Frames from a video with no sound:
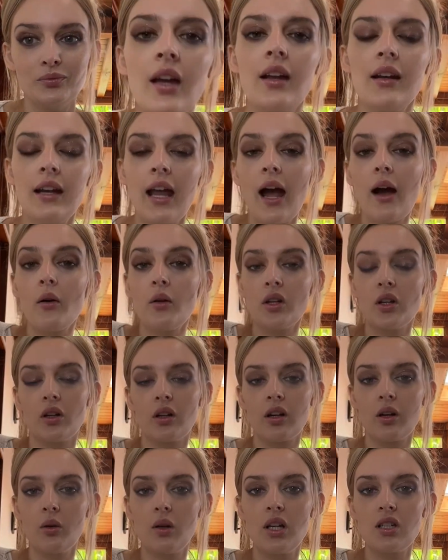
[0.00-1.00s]
Now you're
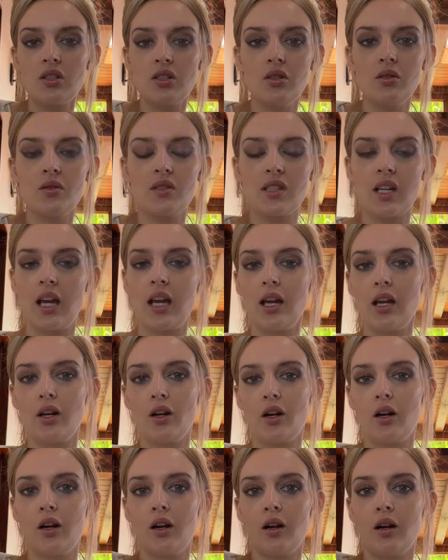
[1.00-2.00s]
going to cite
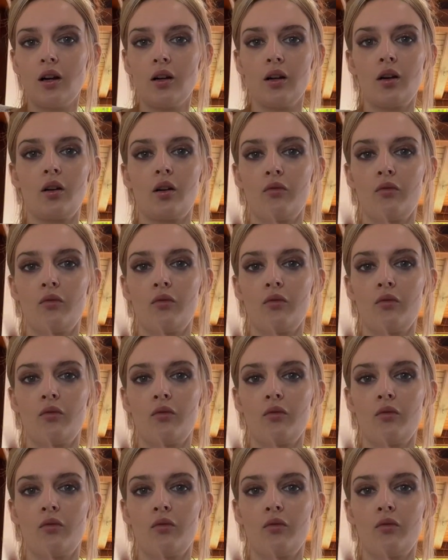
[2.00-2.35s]
your